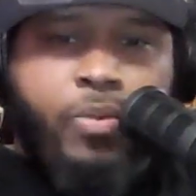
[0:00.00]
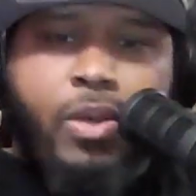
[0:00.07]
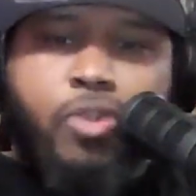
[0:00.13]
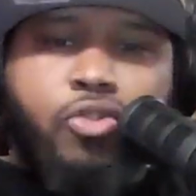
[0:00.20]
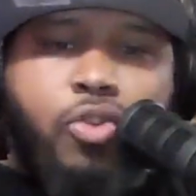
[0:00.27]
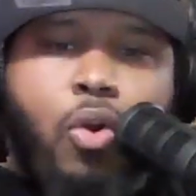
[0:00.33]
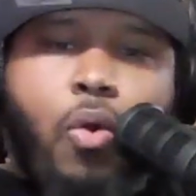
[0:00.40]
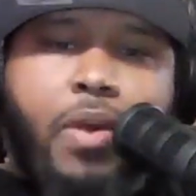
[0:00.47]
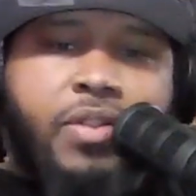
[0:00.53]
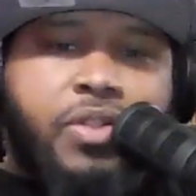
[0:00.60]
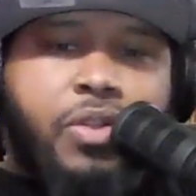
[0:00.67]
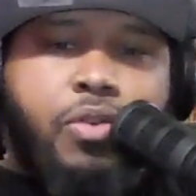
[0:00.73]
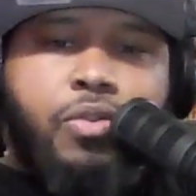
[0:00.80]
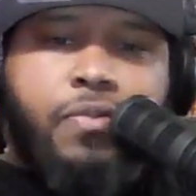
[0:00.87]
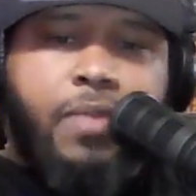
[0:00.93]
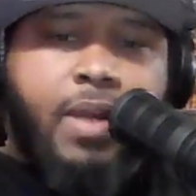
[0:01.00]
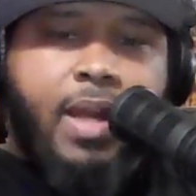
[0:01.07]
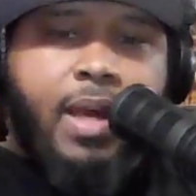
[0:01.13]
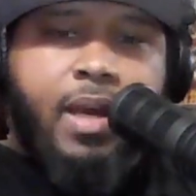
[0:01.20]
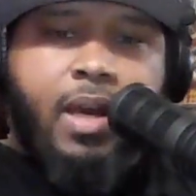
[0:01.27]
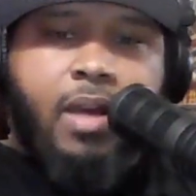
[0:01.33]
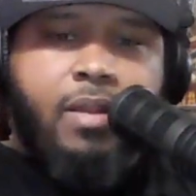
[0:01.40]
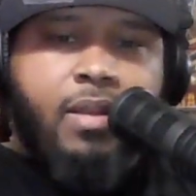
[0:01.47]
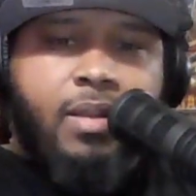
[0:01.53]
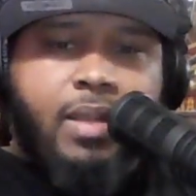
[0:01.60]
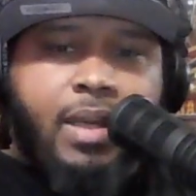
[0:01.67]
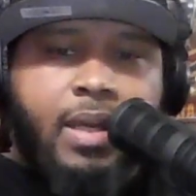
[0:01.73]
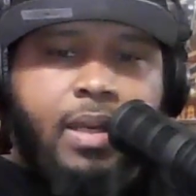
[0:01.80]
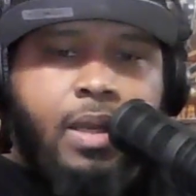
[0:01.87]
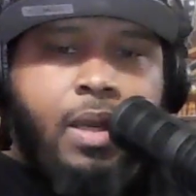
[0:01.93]
there's no excuse for that other
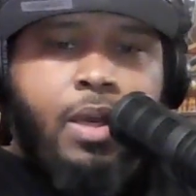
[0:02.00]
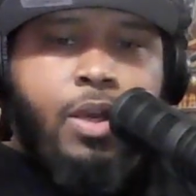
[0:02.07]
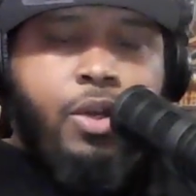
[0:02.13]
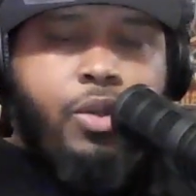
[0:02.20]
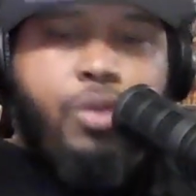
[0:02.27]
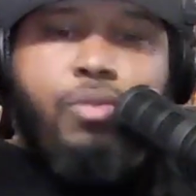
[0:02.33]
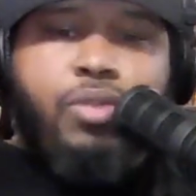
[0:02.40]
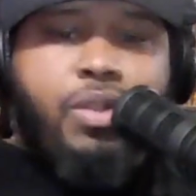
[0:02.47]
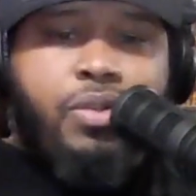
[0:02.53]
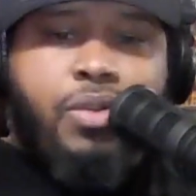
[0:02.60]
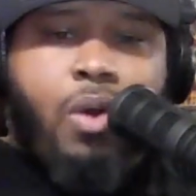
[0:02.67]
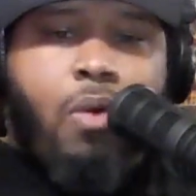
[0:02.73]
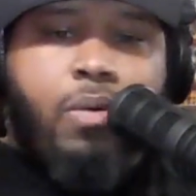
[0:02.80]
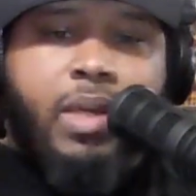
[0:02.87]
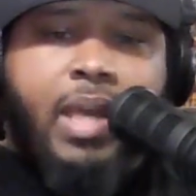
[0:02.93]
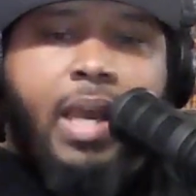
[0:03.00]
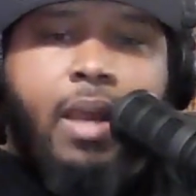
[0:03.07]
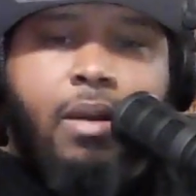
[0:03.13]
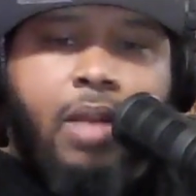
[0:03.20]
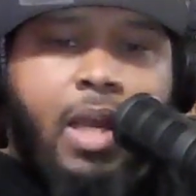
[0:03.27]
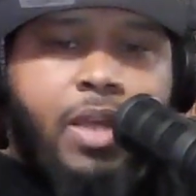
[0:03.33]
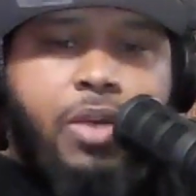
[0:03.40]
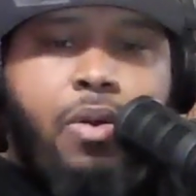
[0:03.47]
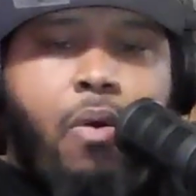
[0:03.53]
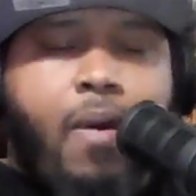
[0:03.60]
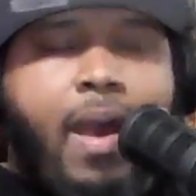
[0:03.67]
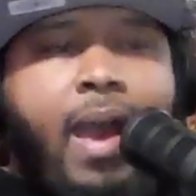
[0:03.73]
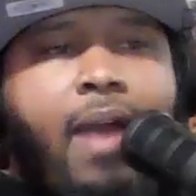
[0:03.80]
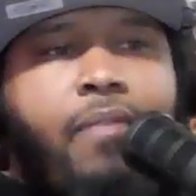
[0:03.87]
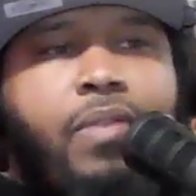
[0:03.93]
than you just don't care. Like, you
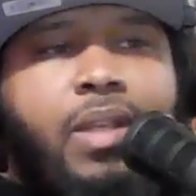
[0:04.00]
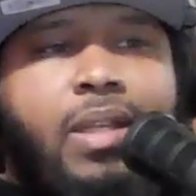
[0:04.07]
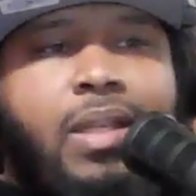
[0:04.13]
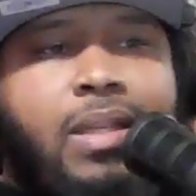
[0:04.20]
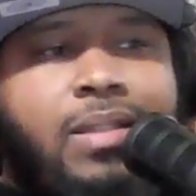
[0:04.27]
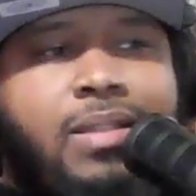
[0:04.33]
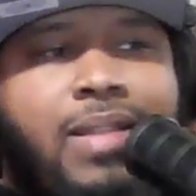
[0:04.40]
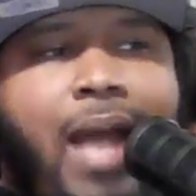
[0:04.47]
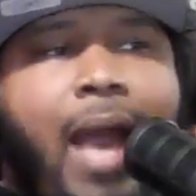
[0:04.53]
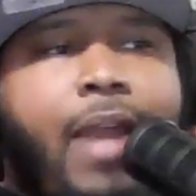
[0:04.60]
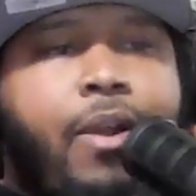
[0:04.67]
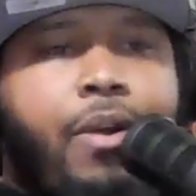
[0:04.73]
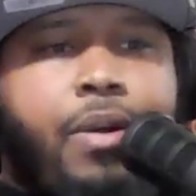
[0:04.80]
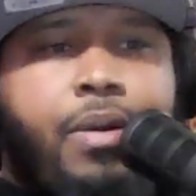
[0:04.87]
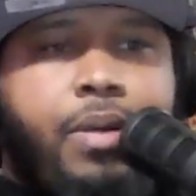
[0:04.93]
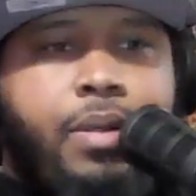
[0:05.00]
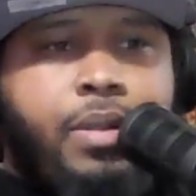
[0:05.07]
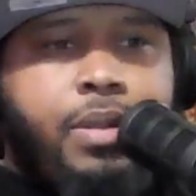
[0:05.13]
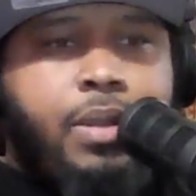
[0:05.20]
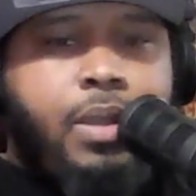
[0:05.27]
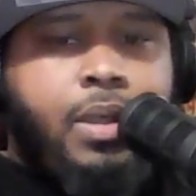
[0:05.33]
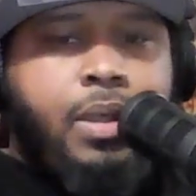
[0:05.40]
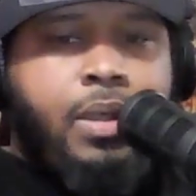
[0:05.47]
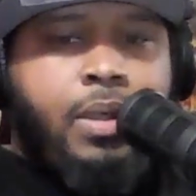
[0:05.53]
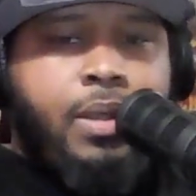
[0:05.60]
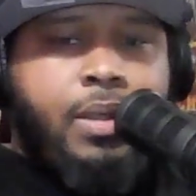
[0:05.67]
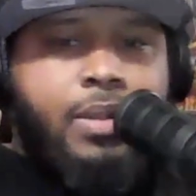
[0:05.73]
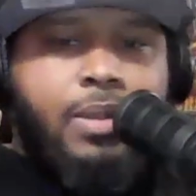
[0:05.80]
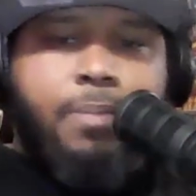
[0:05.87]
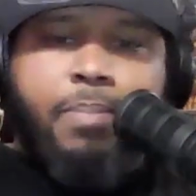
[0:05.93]
don't have the desire
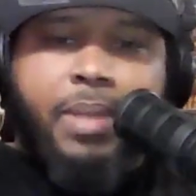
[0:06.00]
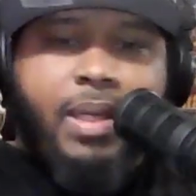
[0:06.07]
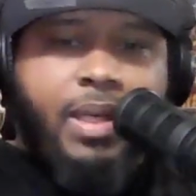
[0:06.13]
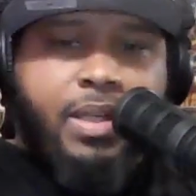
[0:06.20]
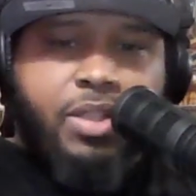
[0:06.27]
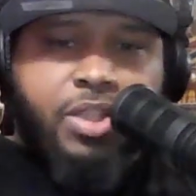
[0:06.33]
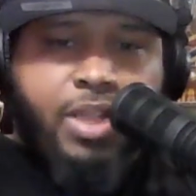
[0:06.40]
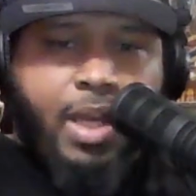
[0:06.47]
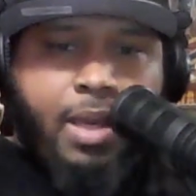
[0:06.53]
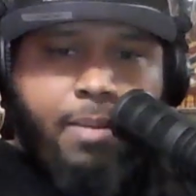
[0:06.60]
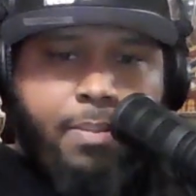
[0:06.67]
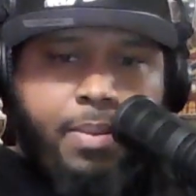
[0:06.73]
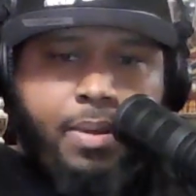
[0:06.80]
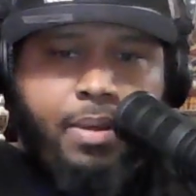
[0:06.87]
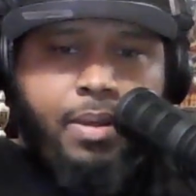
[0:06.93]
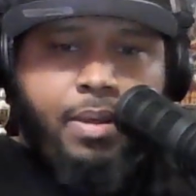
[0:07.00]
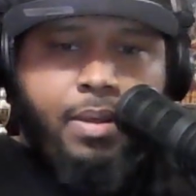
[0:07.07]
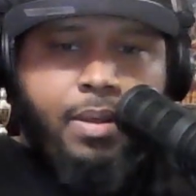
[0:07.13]
to be in shape.